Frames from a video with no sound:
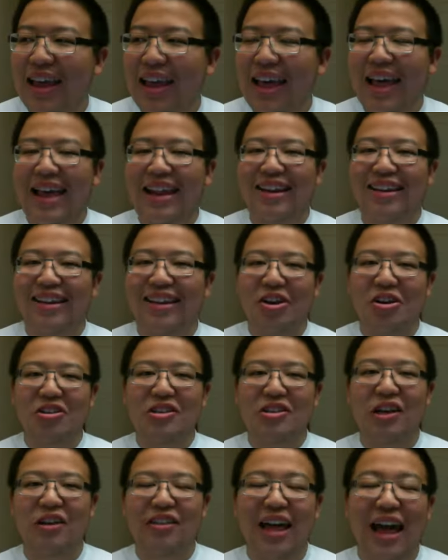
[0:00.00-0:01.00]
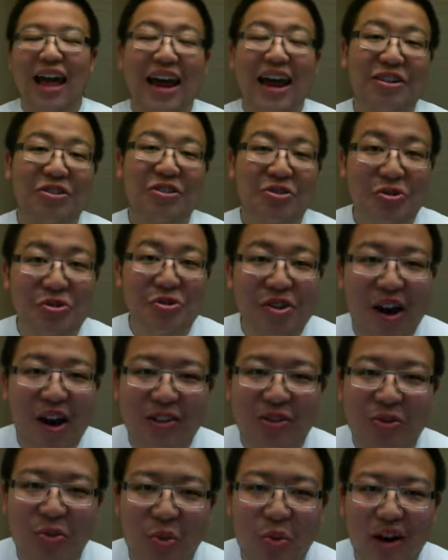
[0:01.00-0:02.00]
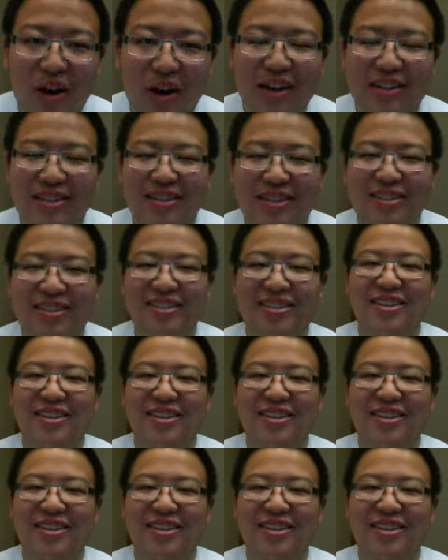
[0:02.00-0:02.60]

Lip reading: and it turns out that I do not want